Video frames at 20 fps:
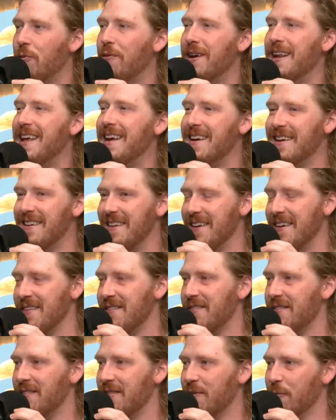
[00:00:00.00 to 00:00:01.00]

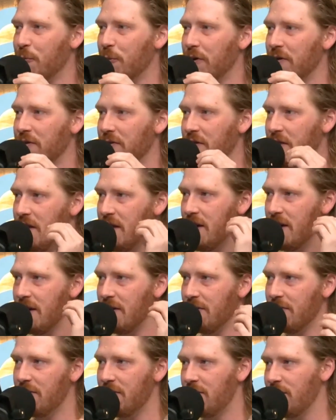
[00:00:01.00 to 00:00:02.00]
uniqueness was
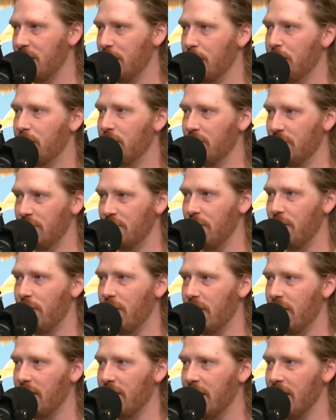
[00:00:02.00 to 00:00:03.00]
the soup du
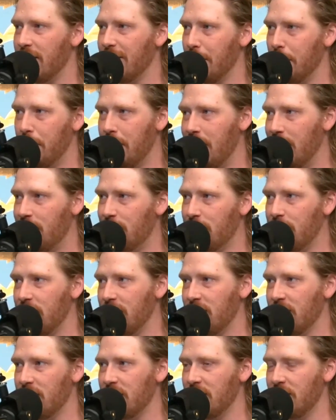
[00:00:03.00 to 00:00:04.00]
jour, like the
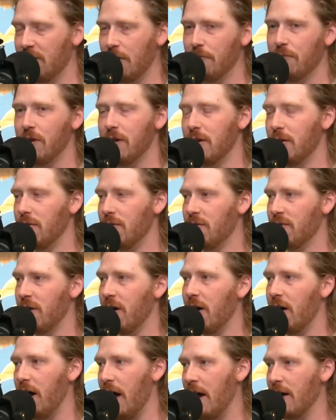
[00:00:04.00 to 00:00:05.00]
Pinterest something you
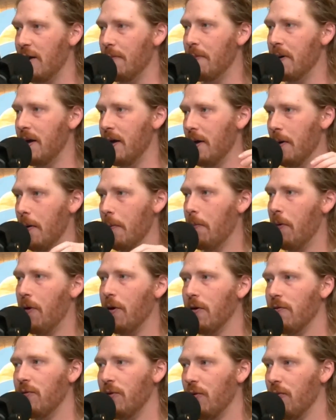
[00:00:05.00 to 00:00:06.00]
saw had to be a
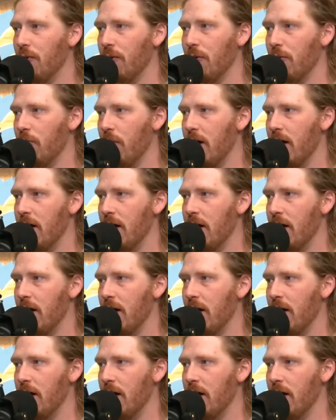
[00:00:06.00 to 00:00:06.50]
part of your wedding.